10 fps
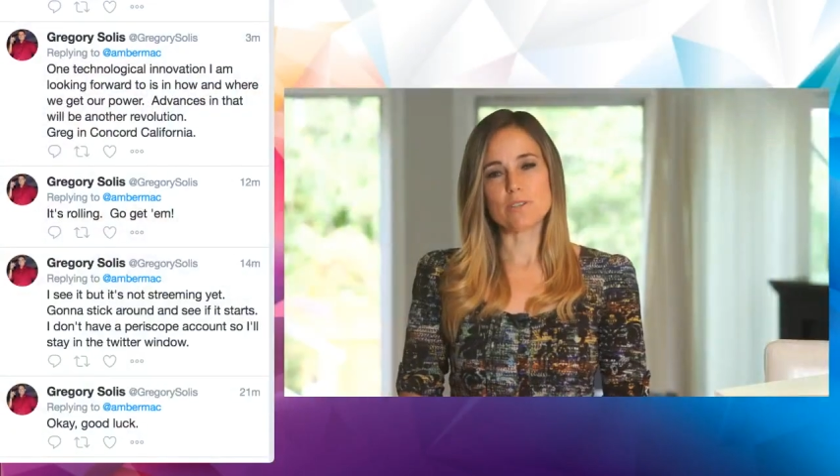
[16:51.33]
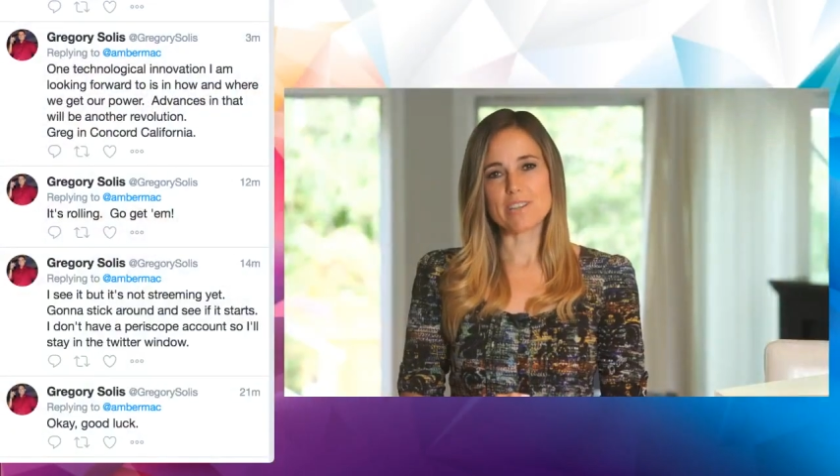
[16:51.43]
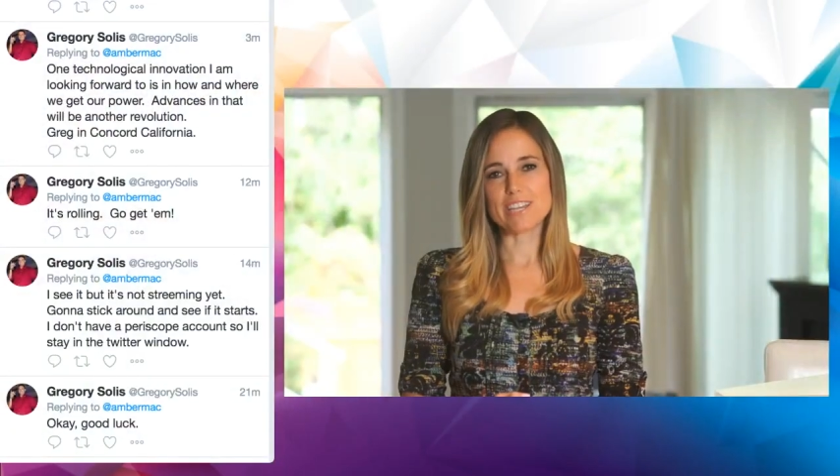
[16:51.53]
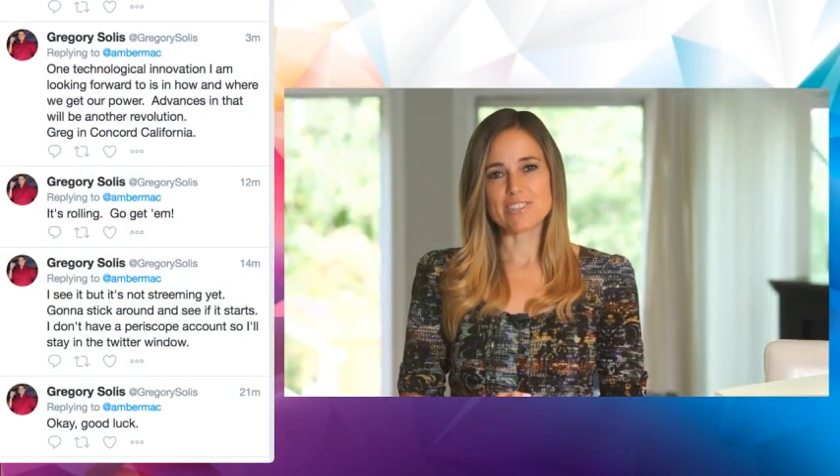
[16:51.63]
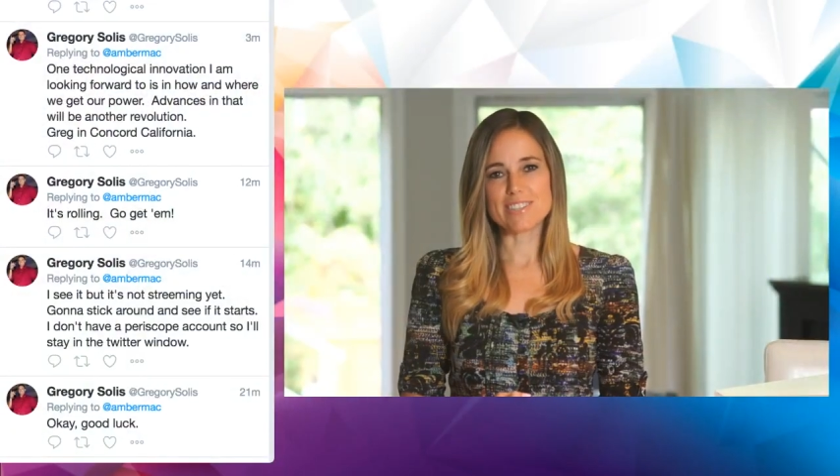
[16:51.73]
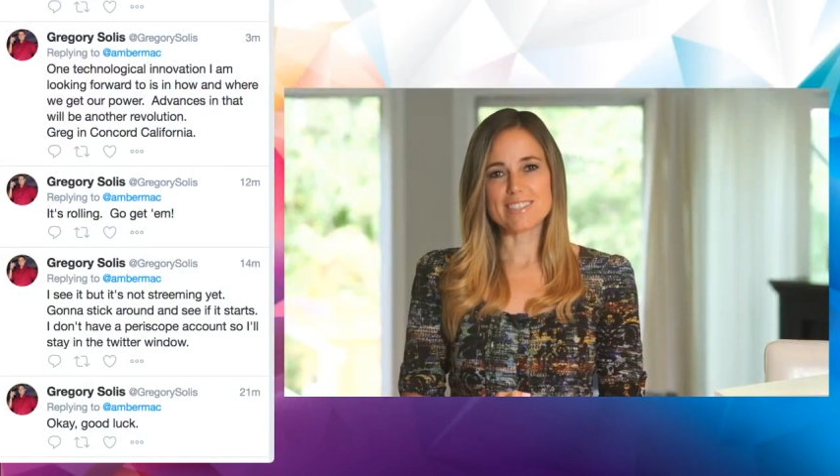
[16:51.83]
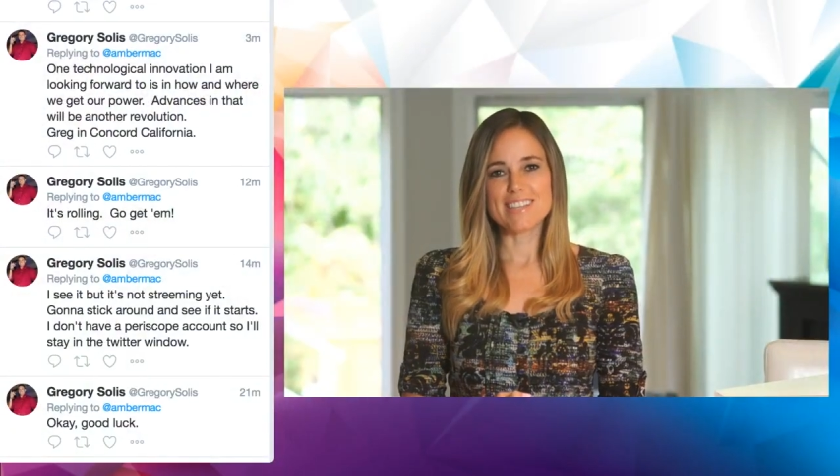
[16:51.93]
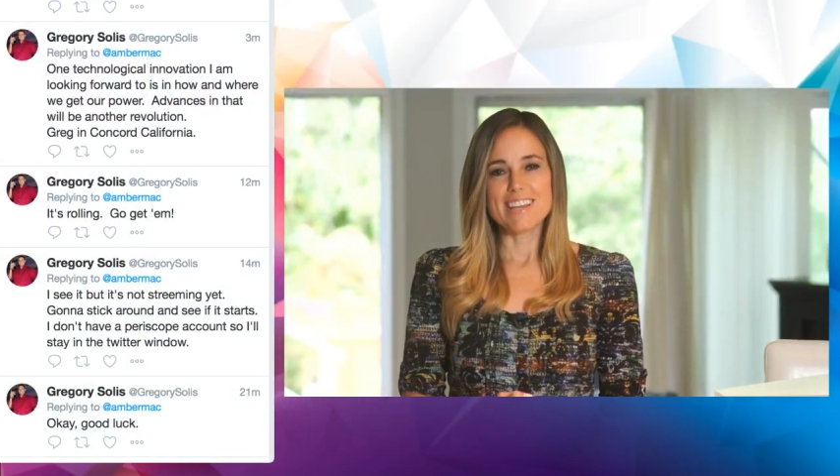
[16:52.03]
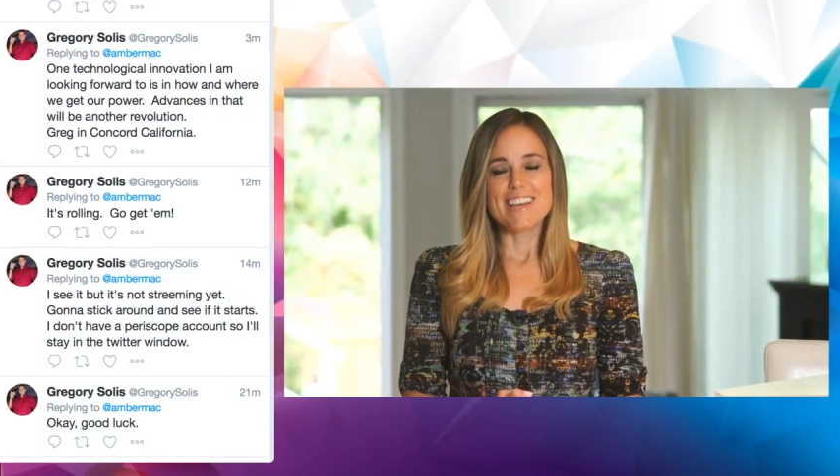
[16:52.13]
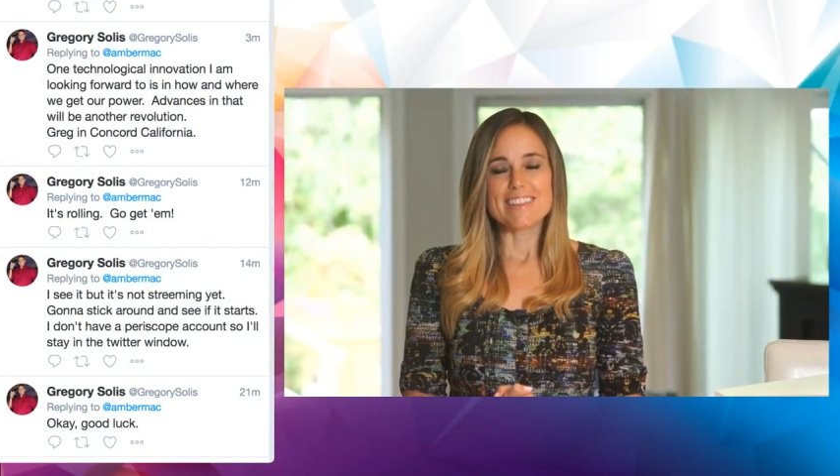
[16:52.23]
locations.
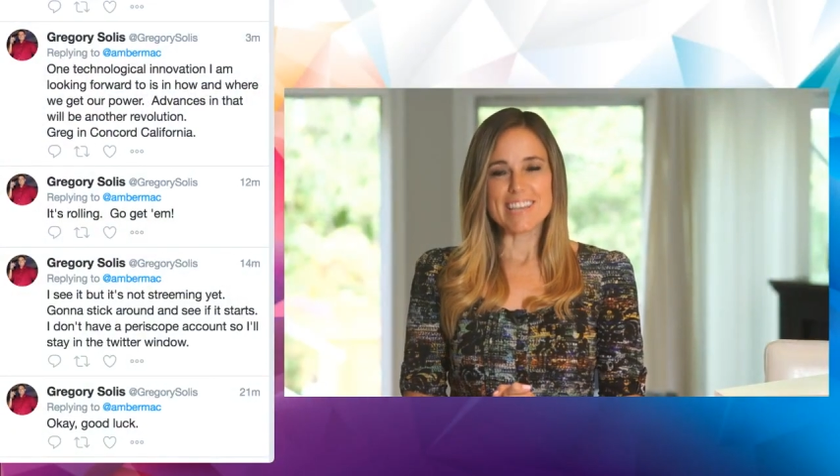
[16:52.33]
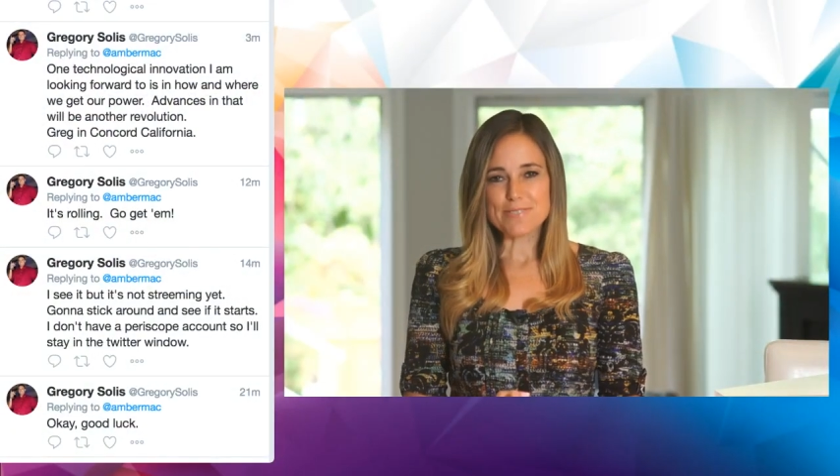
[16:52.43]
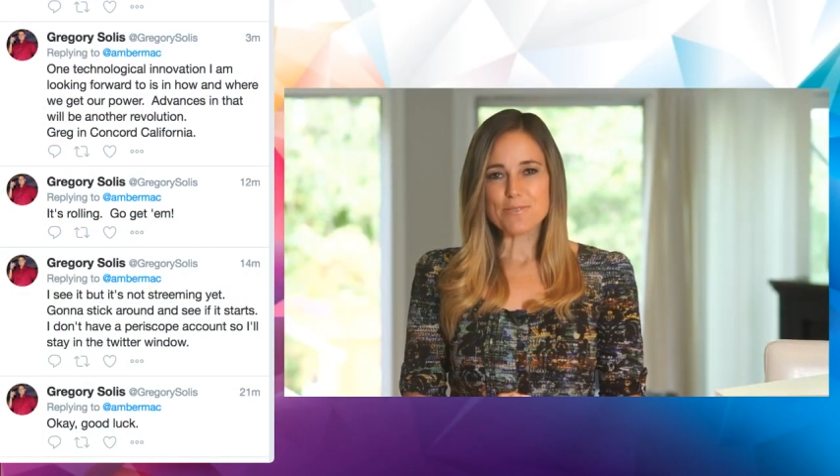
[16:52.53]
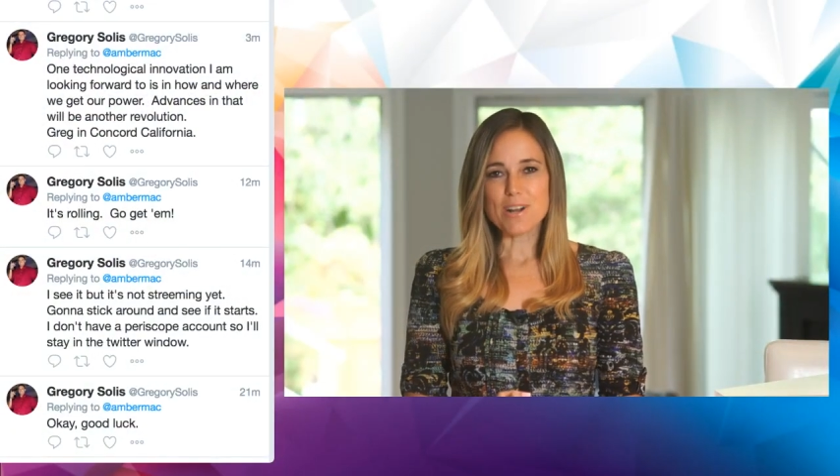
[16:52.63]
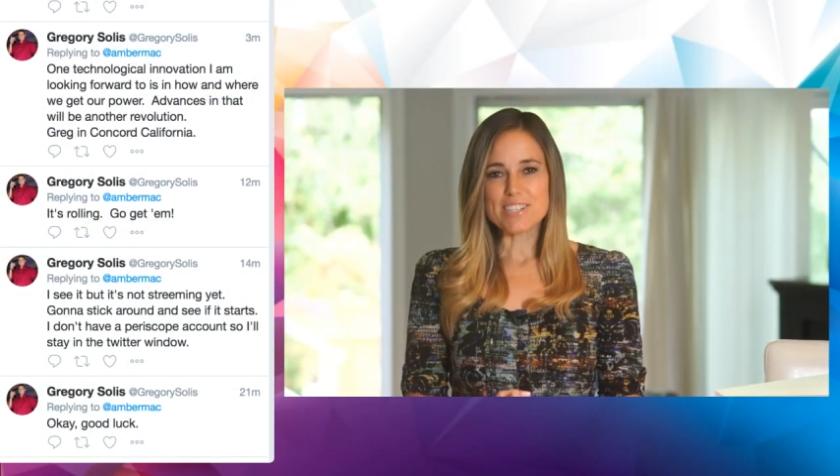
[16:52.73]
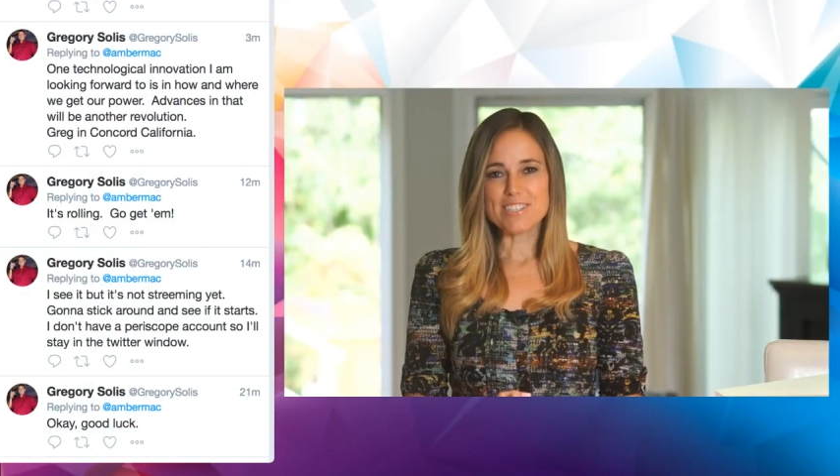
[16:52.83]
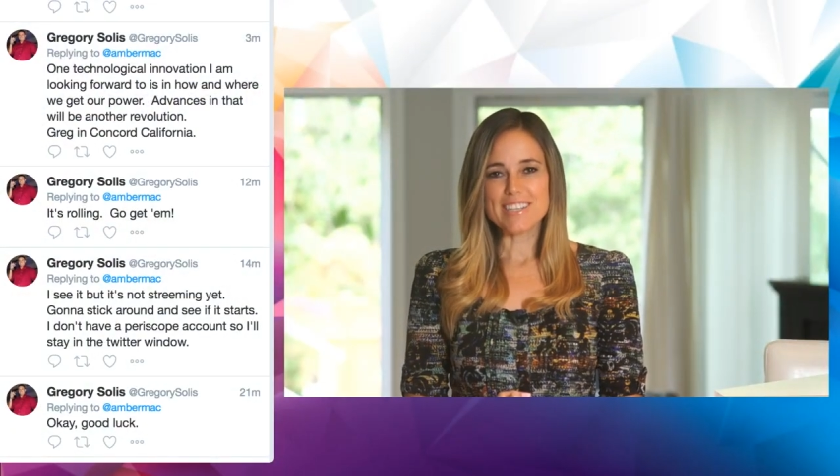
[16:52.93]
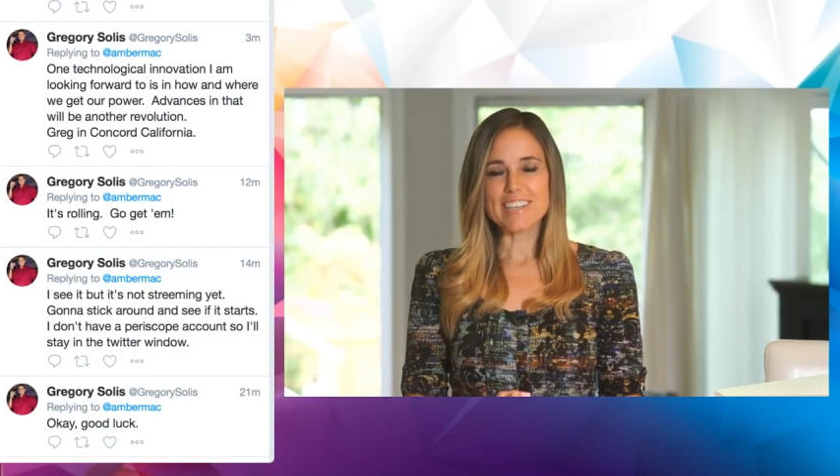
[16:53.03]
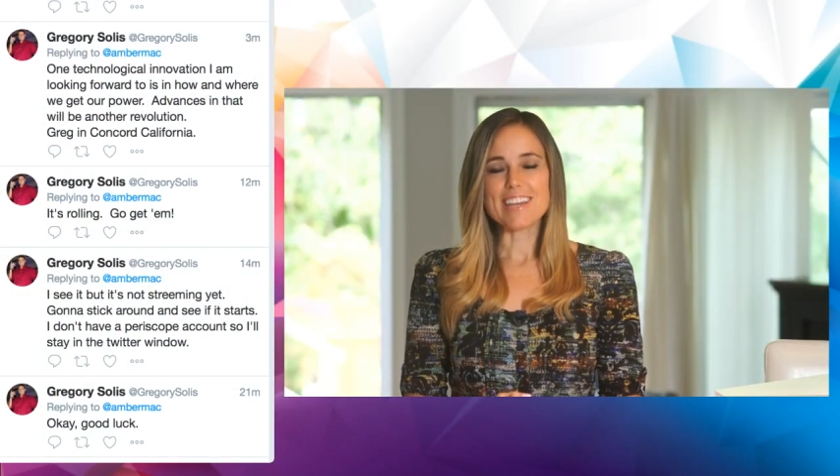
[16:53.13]
Thanks for watching,